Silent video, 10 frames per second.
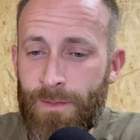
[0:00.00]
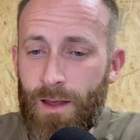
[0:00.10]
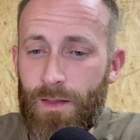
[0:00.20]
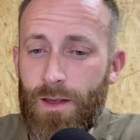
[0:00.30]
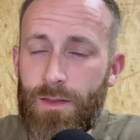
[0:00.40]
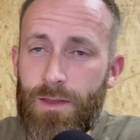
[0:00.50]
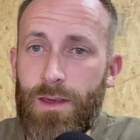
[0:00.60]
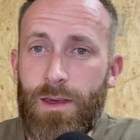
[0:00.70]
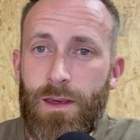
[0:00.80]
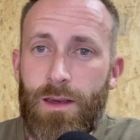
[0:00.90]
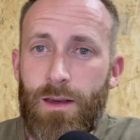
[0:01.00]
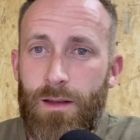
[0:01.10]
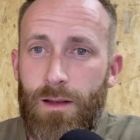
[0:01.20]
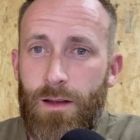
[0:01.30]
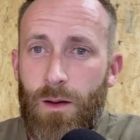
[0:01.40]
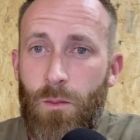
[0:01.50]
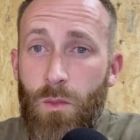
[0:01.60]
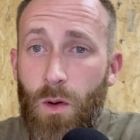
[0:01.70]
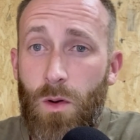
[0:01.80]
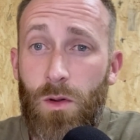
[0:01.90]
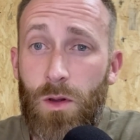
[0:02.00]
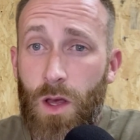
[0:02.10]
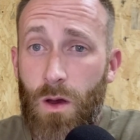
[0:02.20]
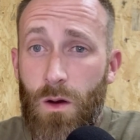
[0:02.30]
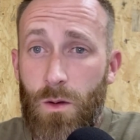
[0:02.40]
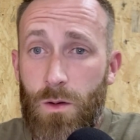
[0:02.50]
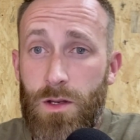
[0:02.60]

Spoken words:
that the moral code,